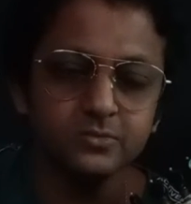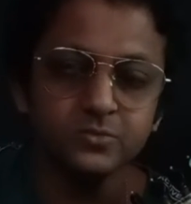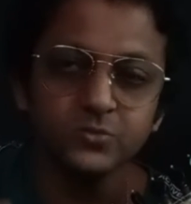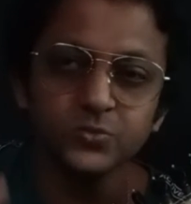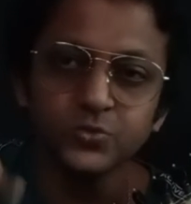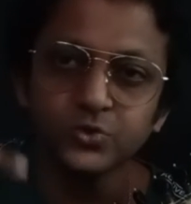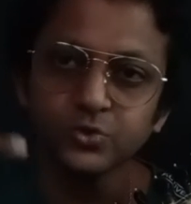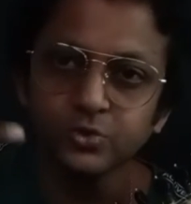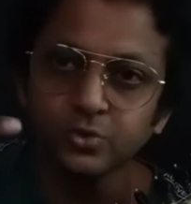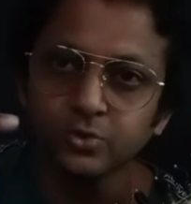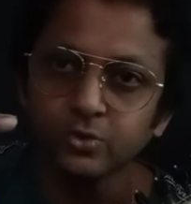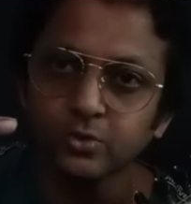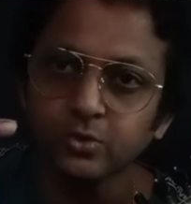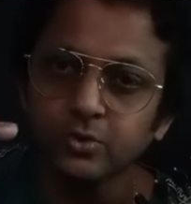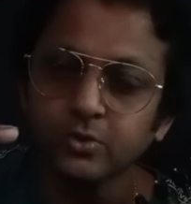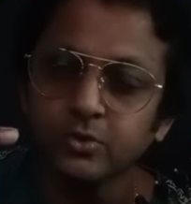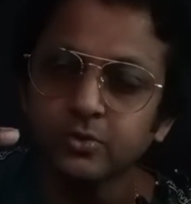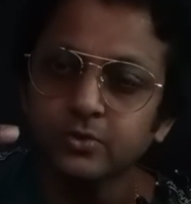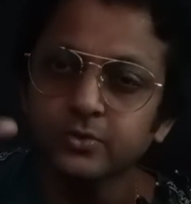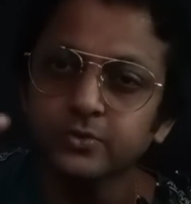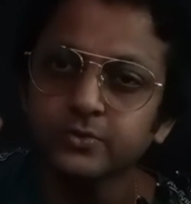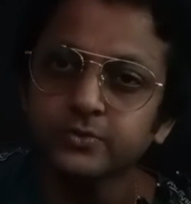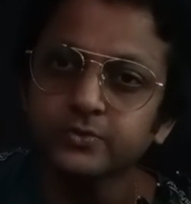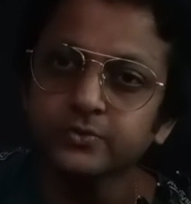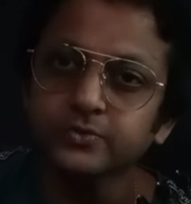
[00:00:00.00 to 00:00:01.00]

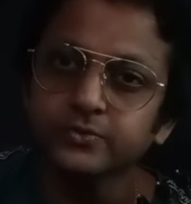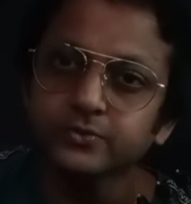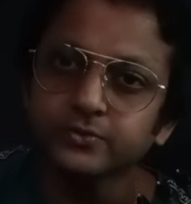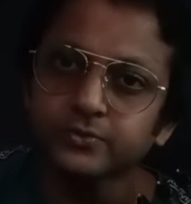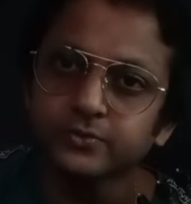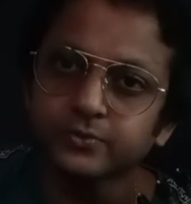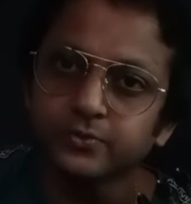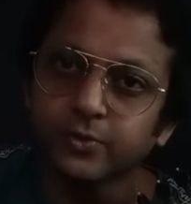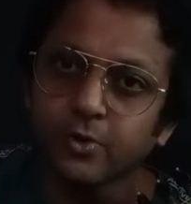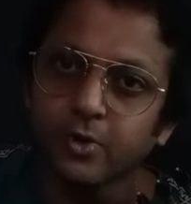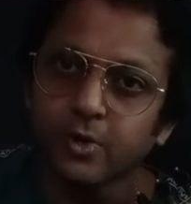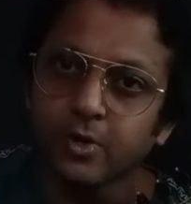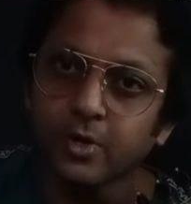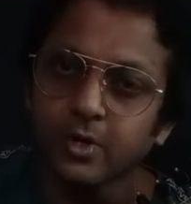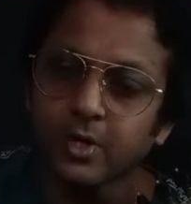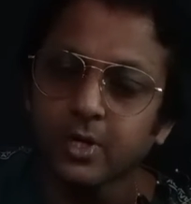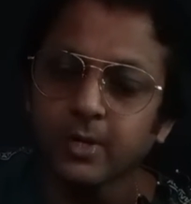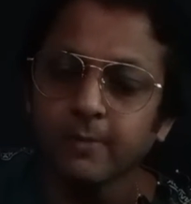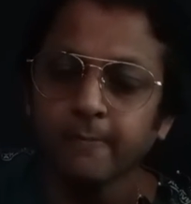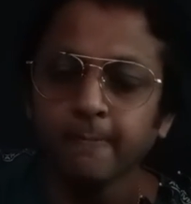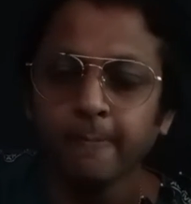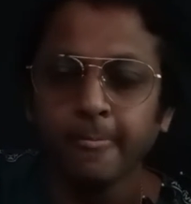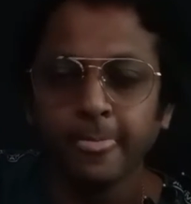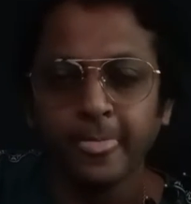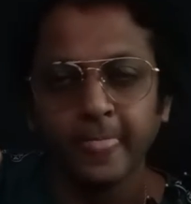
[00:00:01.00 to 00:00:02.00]
So for